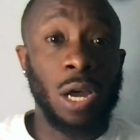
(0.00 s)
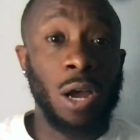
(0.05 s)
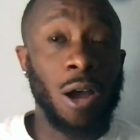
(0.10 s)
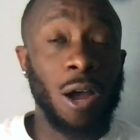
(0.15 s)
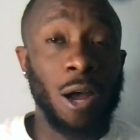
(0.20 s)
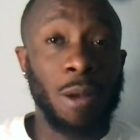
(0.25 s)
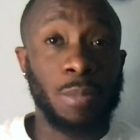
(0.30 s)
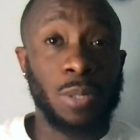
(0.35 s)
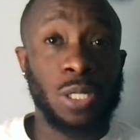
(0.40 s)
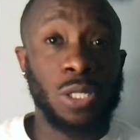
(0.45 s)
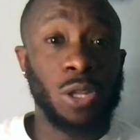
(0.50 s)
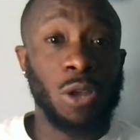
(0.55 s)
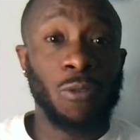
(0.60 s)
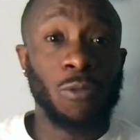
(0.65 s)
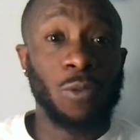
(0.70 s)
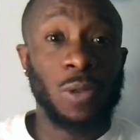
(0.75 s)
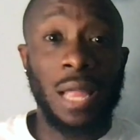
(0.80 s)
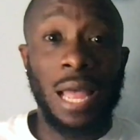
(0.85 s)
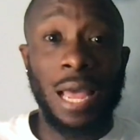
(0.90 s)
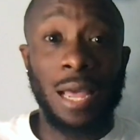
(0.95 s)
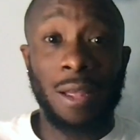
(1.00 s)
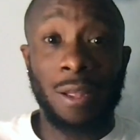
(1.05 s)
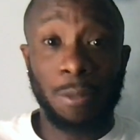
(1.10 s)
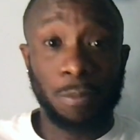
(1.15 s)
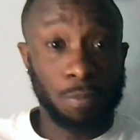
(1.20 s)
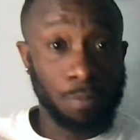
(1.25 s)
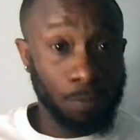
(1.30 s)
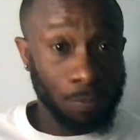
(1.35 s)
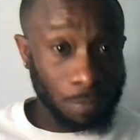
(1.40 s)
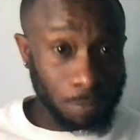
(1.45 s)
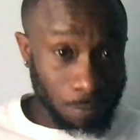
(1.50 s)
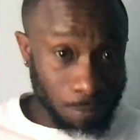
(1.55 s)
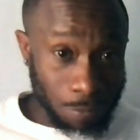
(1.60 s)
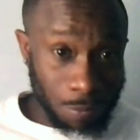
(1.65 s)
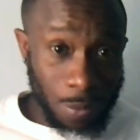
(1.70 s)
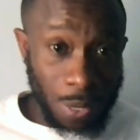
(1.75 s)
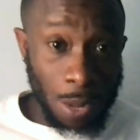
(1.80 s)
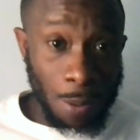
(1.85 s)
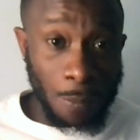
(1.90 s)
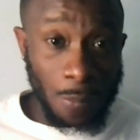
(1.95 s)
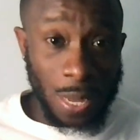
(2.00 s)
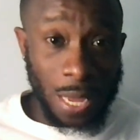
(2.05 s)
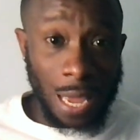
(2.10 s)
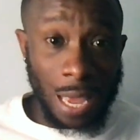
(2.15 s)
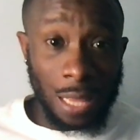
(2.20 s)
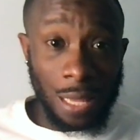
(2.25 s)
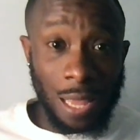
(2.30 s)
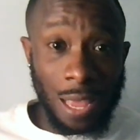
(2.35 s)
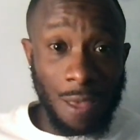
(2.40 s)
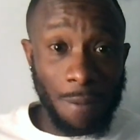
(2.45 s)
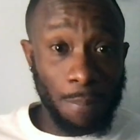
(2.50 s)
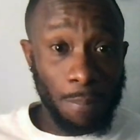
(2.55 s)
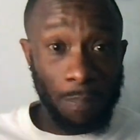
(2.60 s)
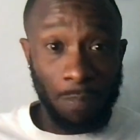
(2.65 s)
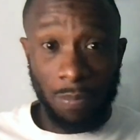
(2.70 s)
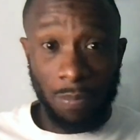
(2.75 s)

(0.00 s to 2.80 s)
um, stuff like BLM,